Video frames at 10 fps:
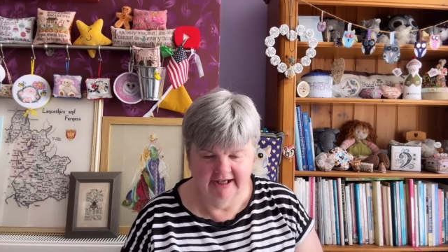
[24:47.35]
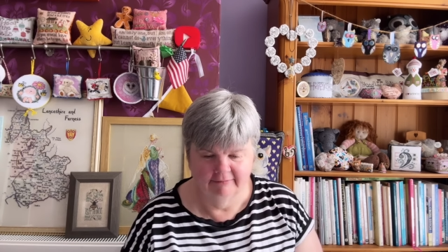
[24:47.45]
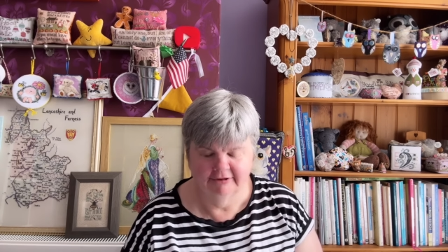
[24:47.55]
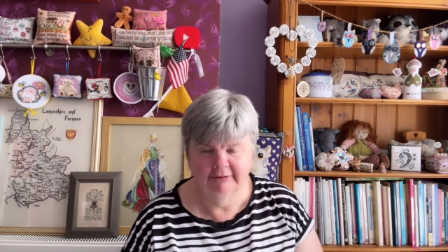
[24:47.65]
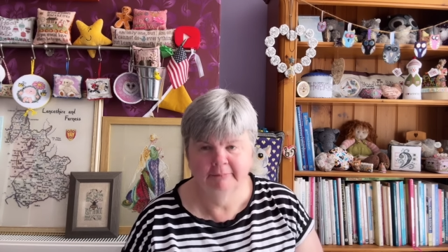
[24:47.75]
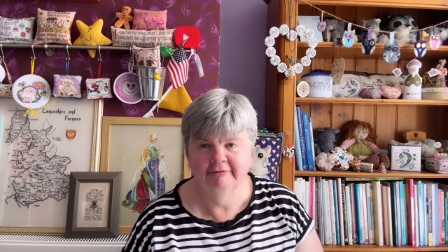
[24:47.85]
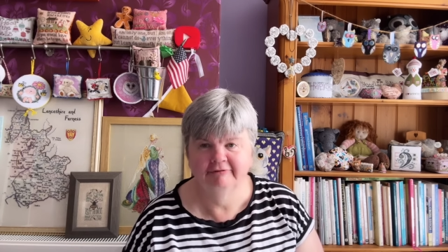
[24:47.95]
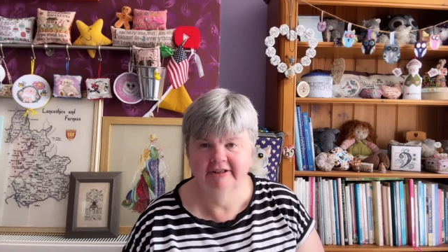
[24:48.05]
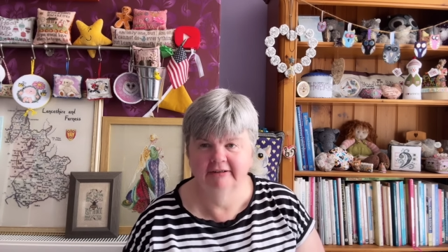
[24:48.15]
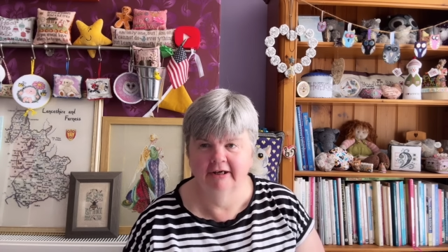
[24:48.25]
I'm going to put
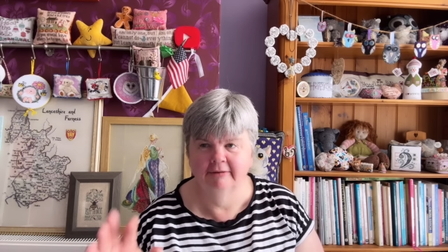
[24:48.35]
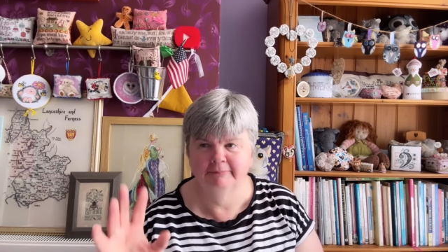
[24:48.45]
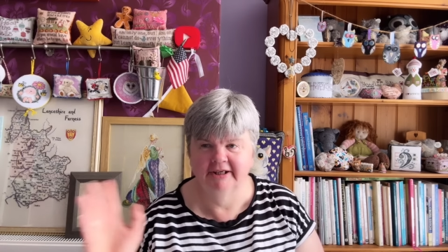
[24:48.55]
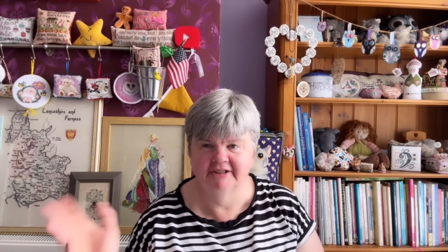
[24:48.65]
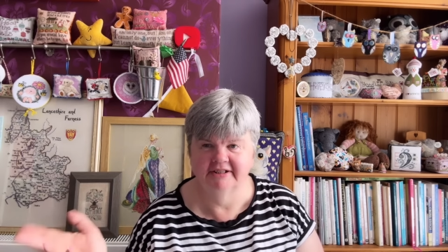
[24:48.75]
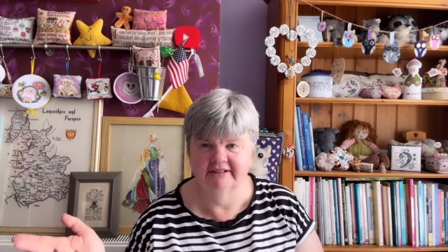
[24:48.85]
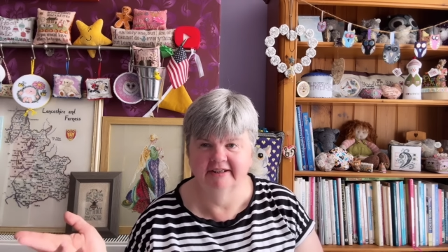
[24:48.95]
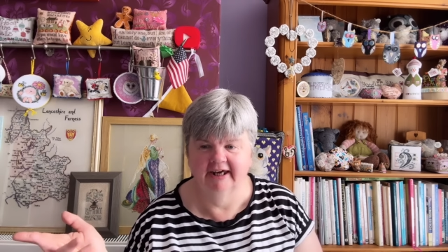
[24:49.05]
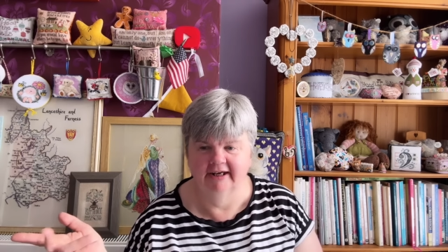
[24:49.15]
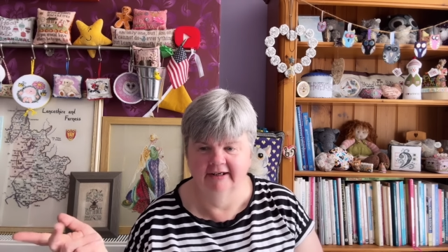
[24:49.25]
pictures at
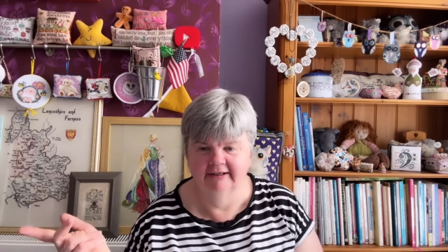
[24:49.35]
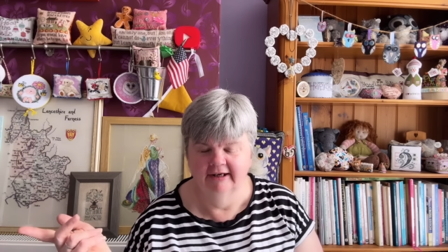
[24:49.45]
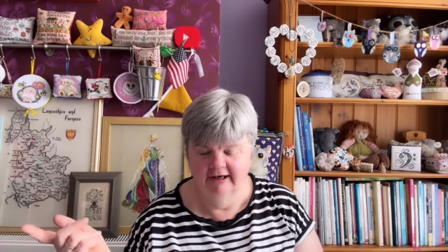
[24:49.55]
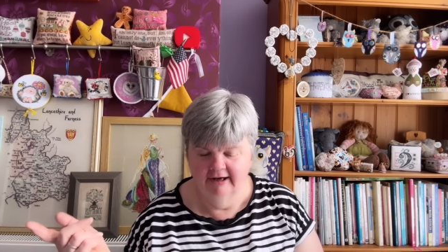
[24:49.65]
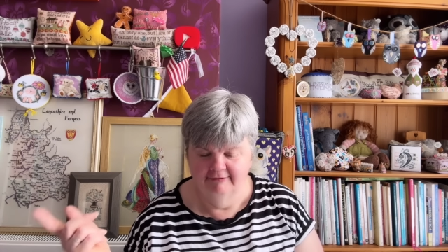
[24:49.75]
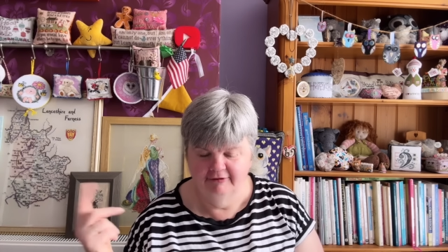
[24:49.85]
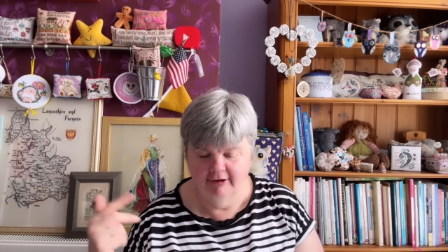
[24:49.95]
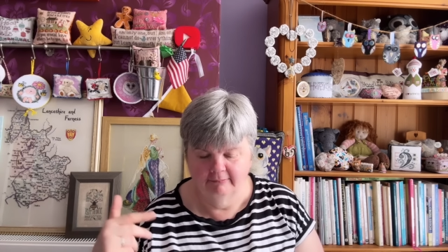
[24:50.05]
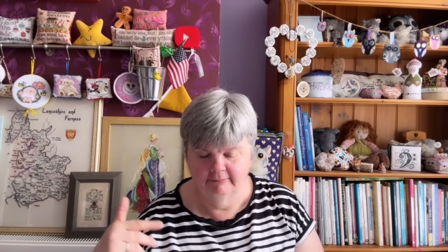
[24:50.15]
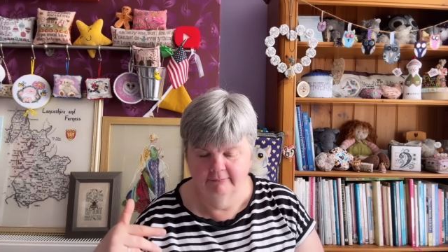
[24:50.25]
the end
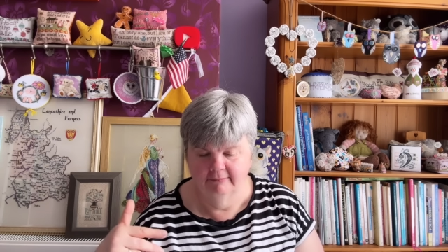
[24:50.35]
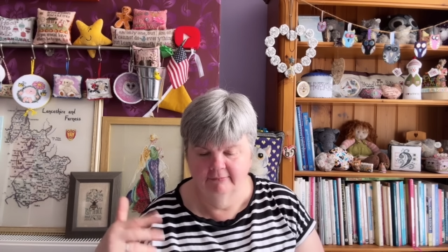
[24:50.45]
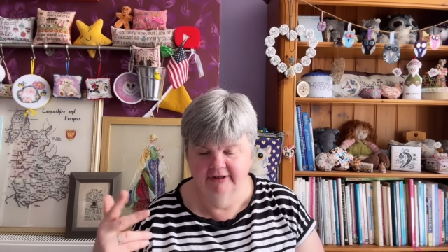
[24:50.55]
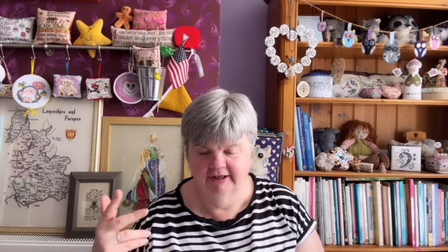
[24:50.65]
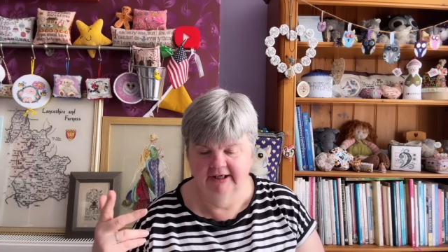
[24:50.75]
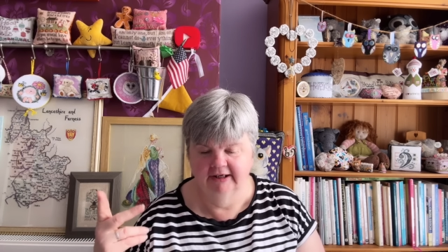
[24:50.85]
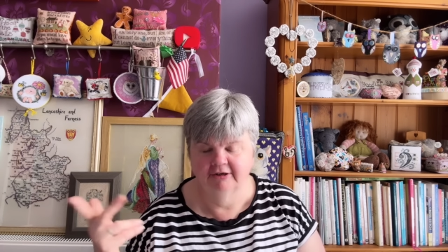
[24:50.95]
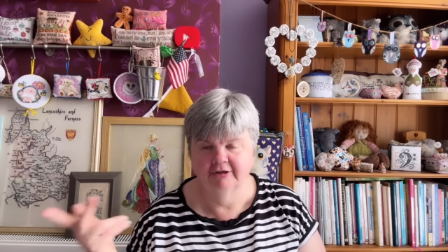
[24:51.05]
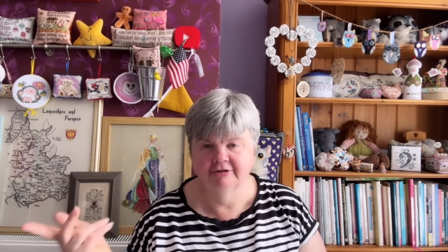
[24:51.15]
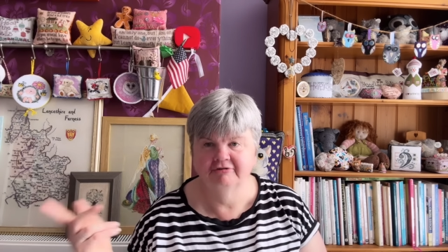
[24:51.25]
from the
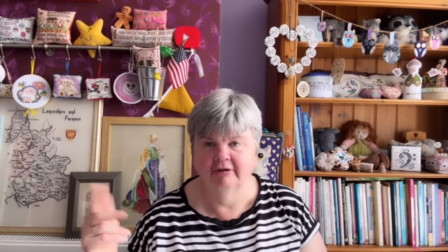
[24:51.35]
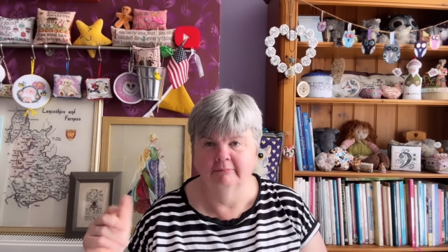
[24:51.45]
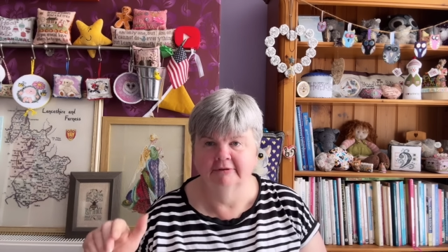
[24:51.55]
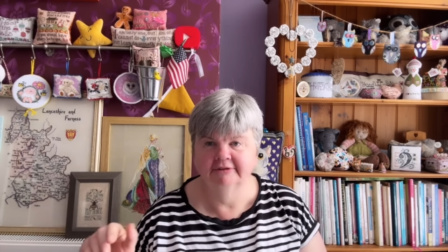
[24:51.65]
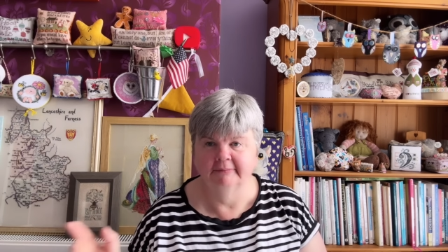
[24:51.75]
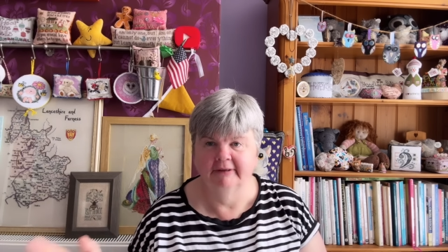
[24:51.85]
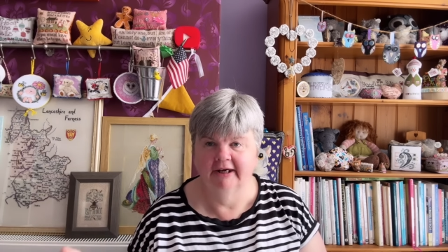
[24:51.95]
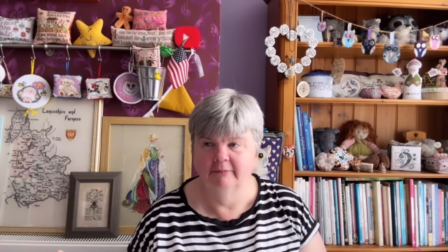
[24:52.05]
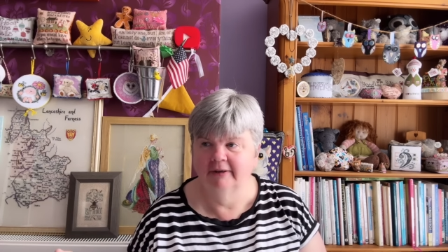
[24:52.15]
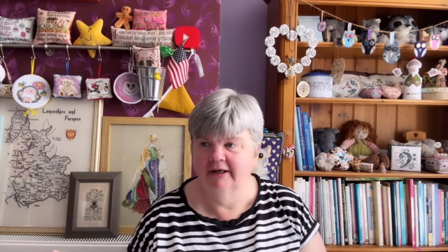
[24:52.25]
Coach Ramble to
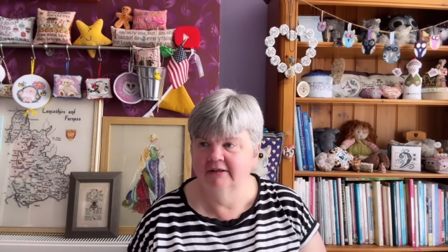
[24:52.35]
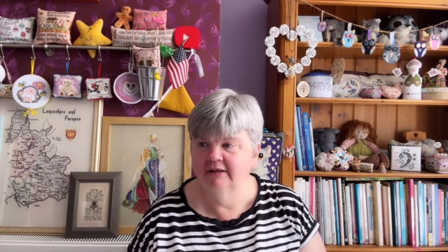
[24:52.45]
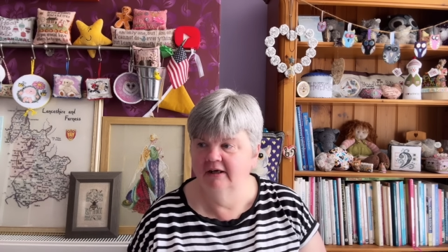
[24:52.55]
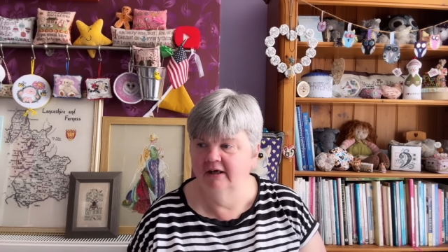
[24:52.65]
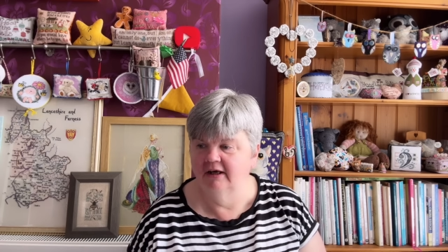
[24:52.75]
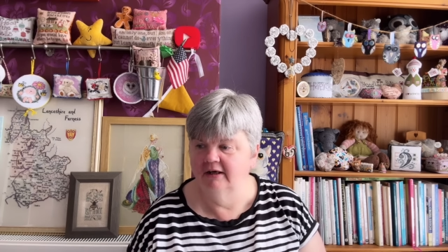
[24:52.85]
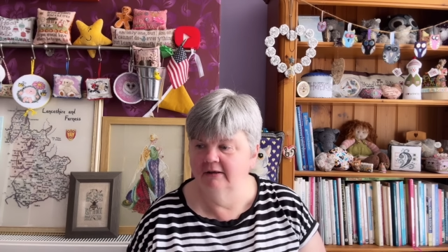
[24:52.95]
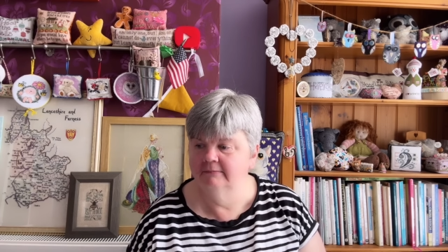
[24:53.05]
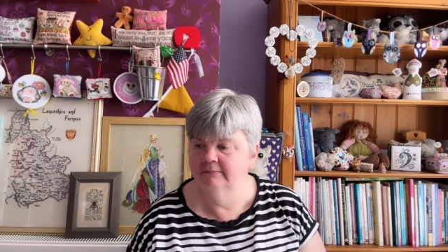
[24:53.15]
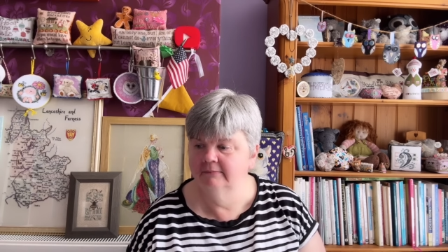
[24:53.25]
Bakewell.
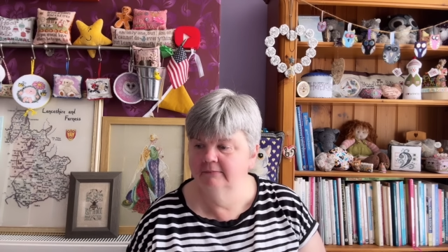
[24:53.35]
I